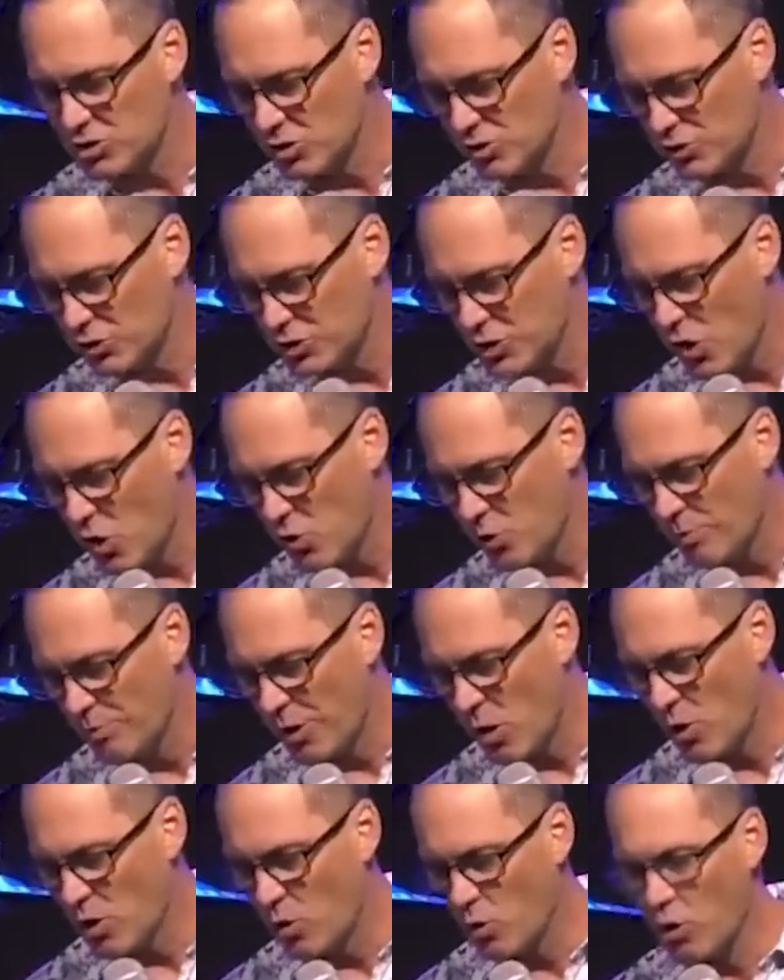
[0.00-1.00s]
on the totem
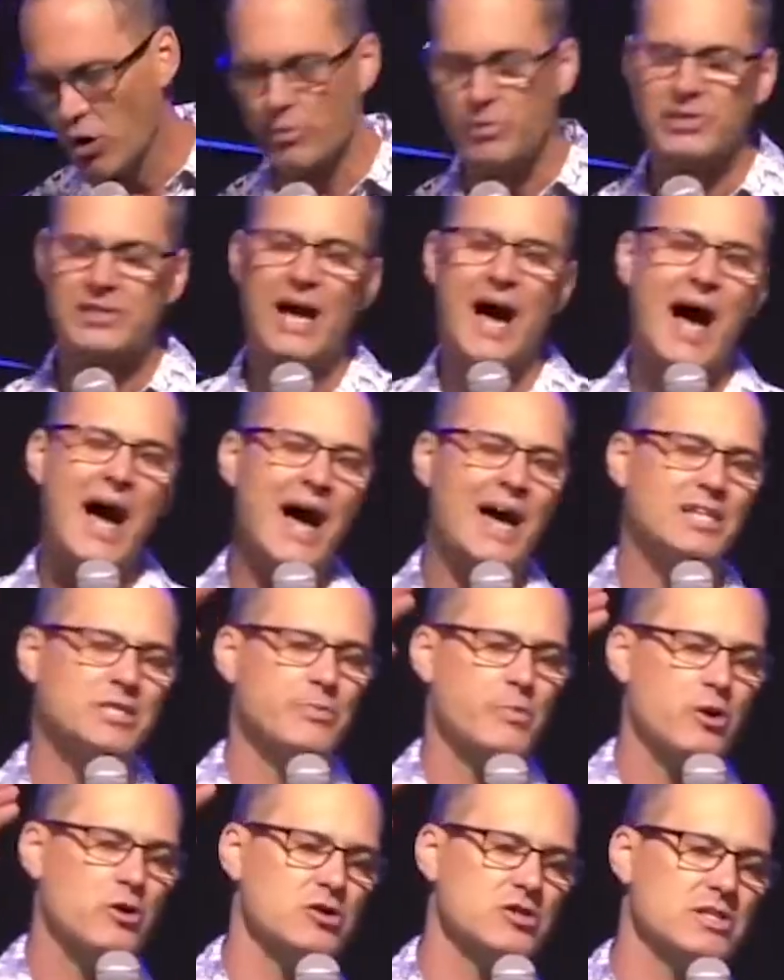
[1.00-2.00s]
pole at work, but the highest
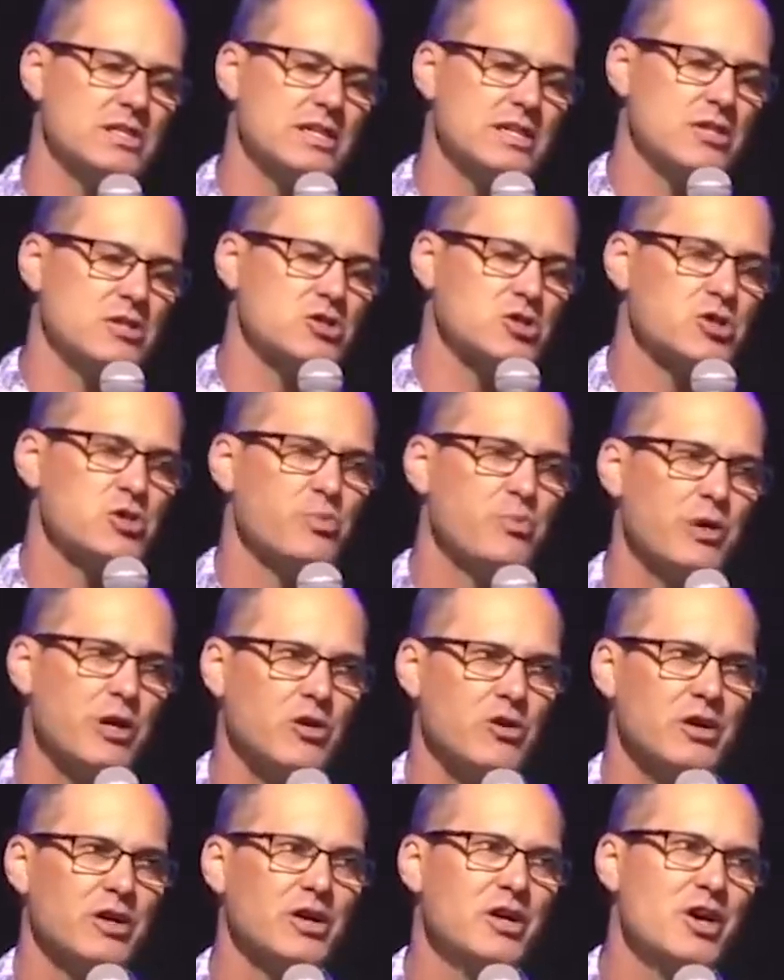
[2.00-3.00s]
person in the
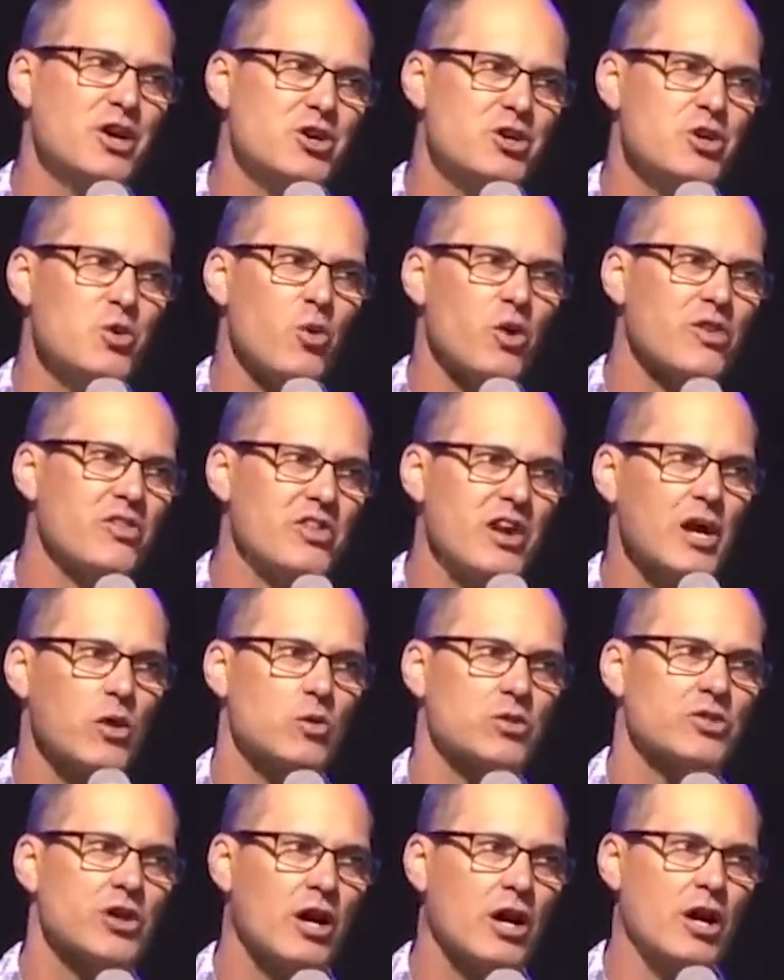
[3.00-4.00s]
spirit. You are there
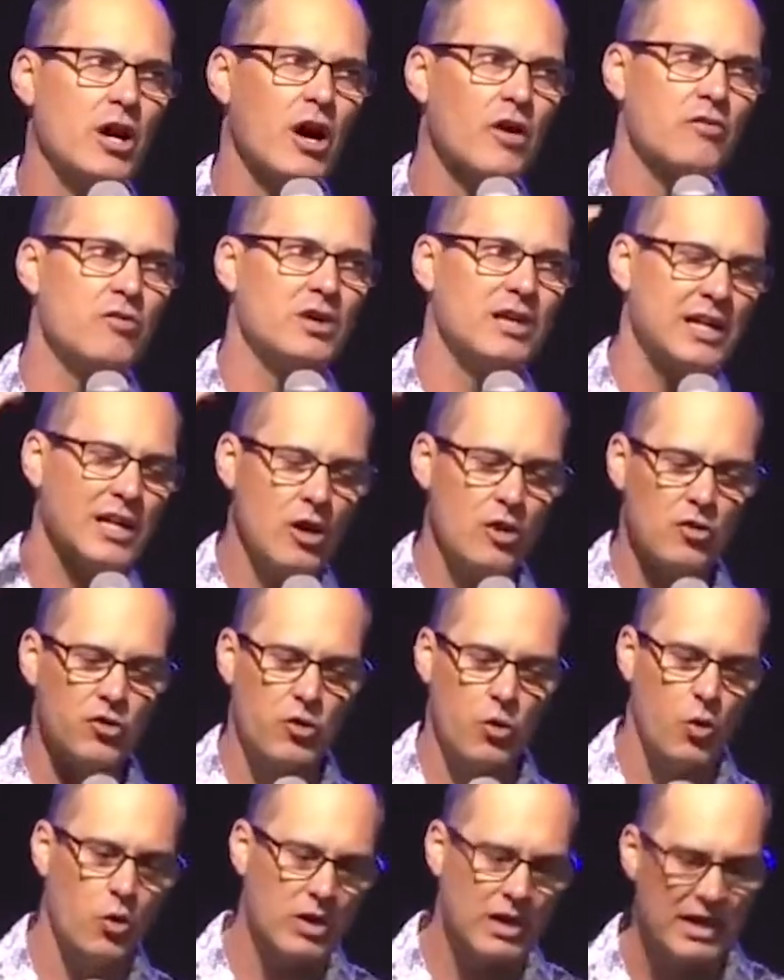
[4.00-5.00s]
with a governing
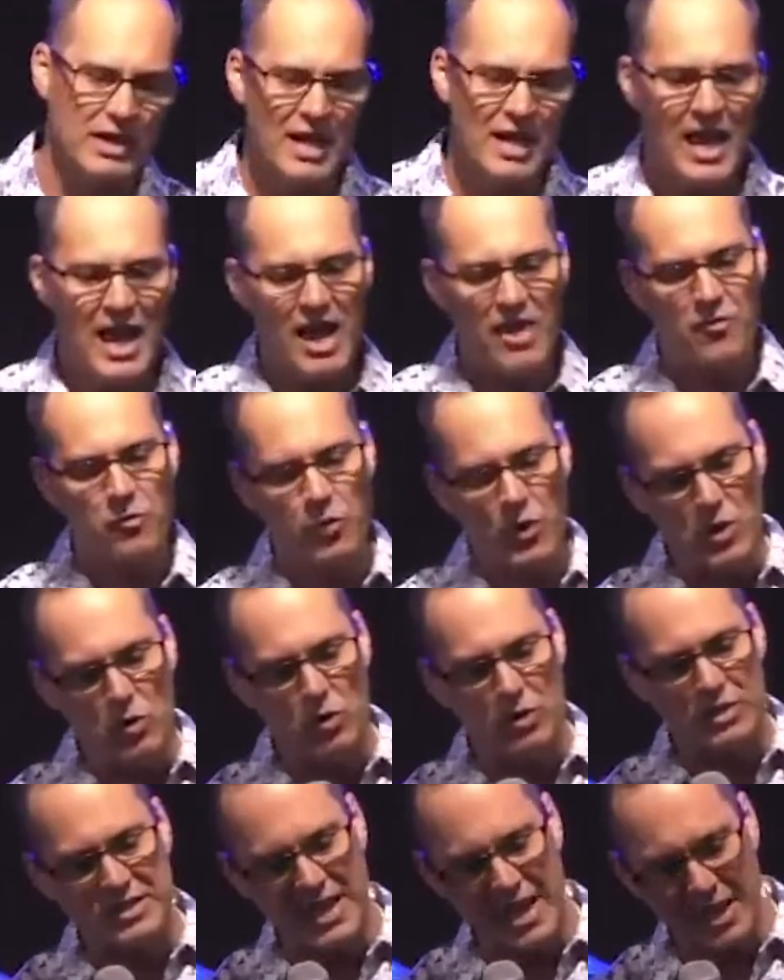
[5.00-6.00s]
authority. If we will
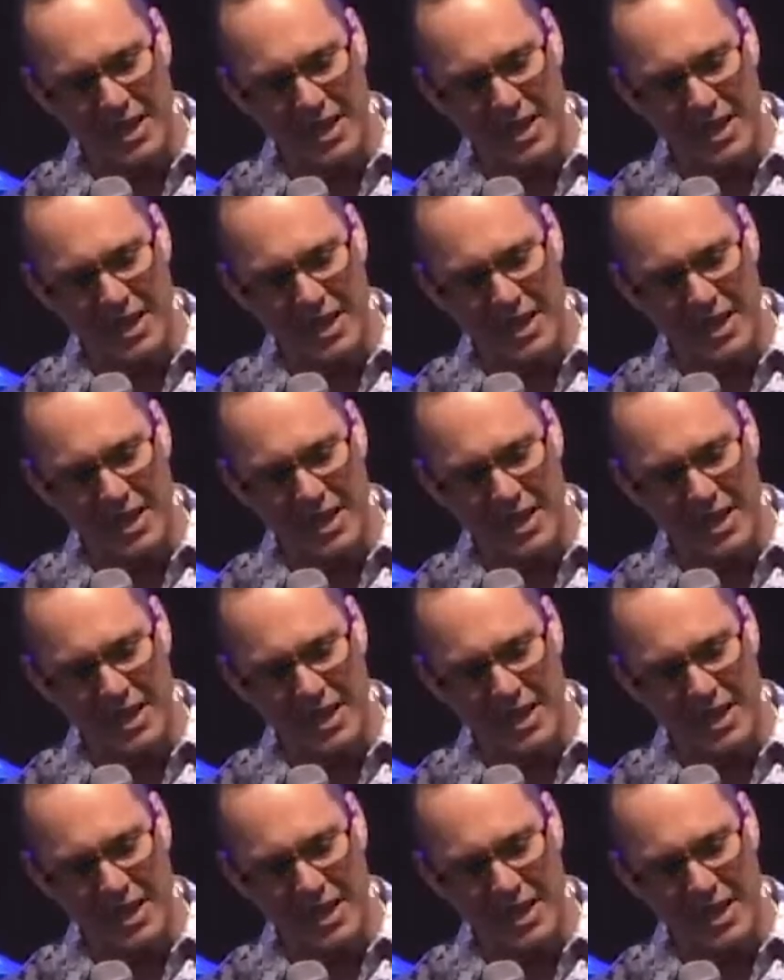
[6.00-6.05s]
take